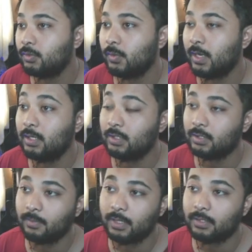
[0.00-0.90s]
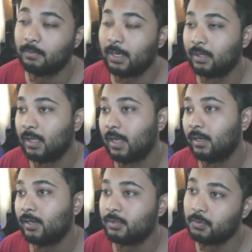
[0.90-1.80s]
so I need some health in my
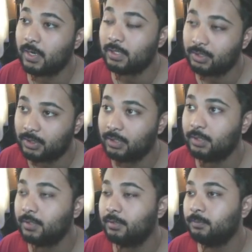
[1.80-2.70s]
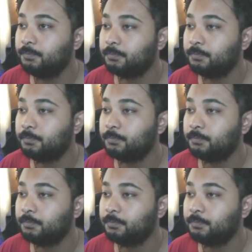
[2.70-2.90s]
Gligar, so I shield here.